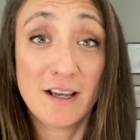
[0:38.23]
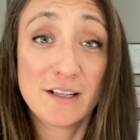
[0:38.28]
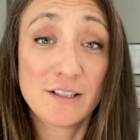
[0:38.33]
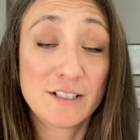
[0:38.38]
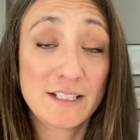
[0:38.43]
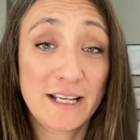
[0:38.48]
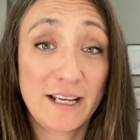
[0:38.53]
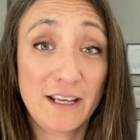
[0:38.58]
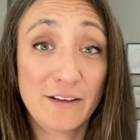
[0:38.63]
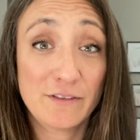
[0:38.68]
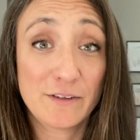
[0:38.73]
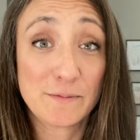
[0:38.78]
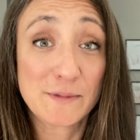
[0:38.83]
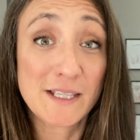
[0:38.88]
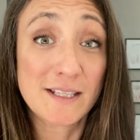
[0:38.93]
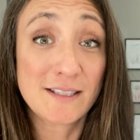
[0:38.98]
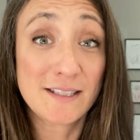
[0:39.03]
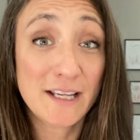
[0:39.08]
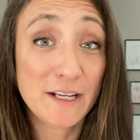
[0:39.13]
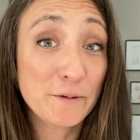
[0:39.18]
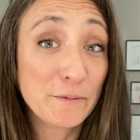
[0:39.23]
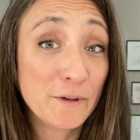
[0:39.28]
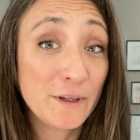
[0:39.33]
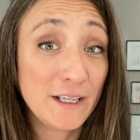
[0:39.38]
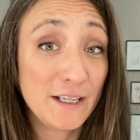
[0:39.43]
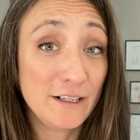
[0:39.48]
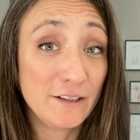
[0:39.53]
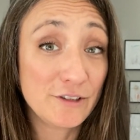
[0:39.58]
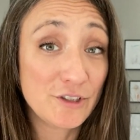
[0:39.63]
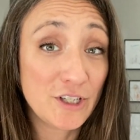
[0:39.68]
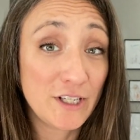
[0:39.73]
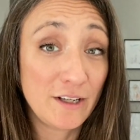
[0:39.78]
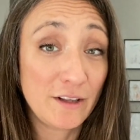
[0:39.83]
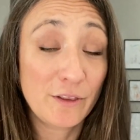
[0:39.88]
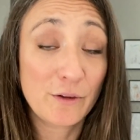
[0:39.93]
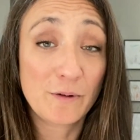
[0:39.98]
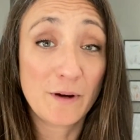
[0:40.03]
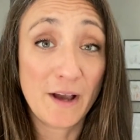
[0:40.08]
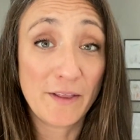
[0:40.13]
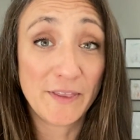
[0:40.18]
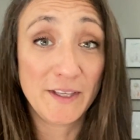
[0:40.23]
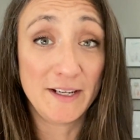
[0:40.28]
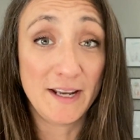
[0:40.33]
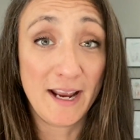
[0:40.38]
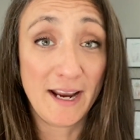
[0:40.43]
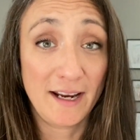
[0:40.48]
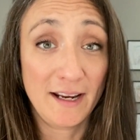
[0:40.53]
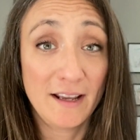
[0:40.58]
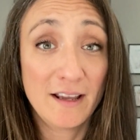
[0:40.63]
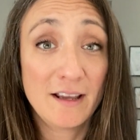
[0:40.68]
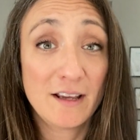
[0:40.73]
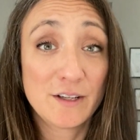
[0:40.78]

to give them sustainable energy throughout the day.